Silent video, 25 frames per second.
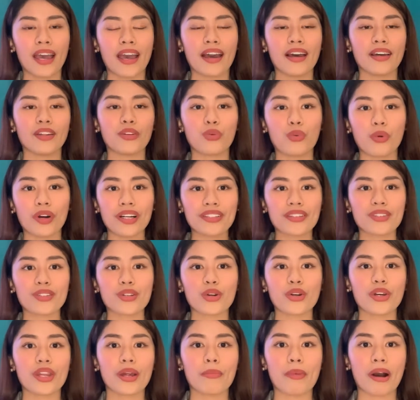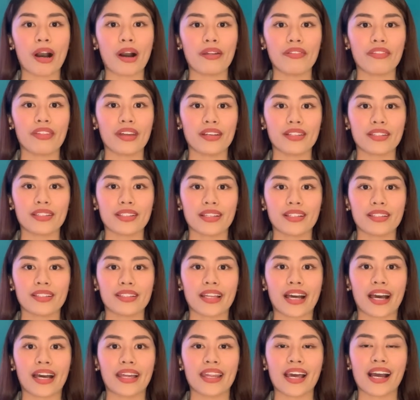And what's good about this is
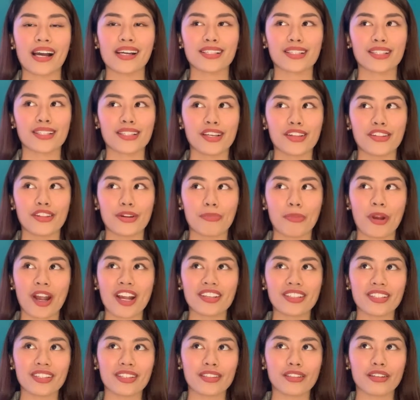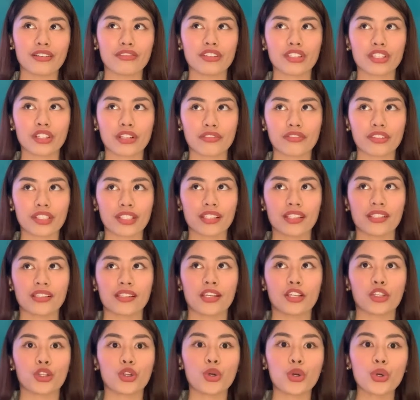that as the prices of
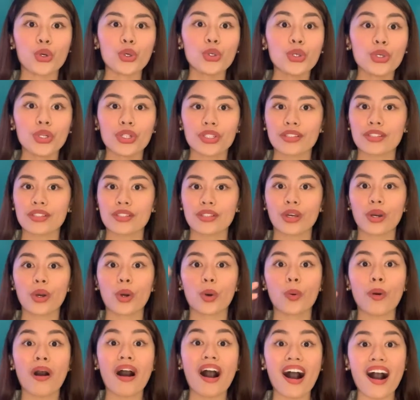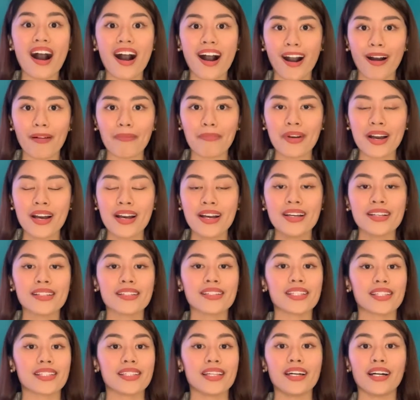services and goods go up,
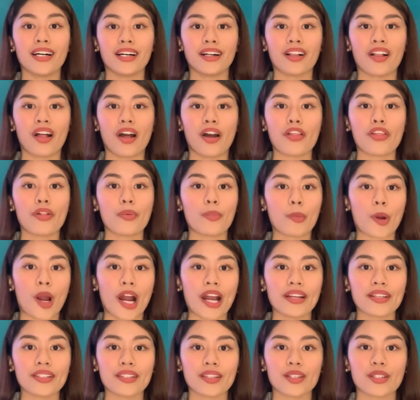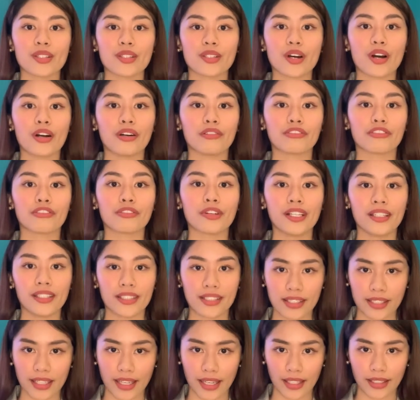still the prices of real
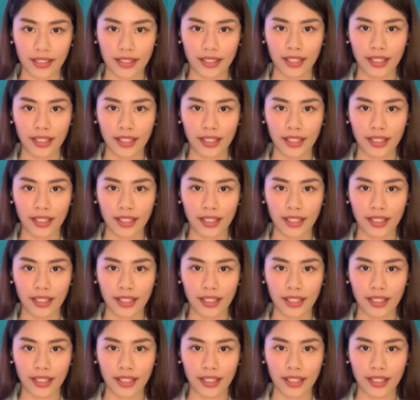estate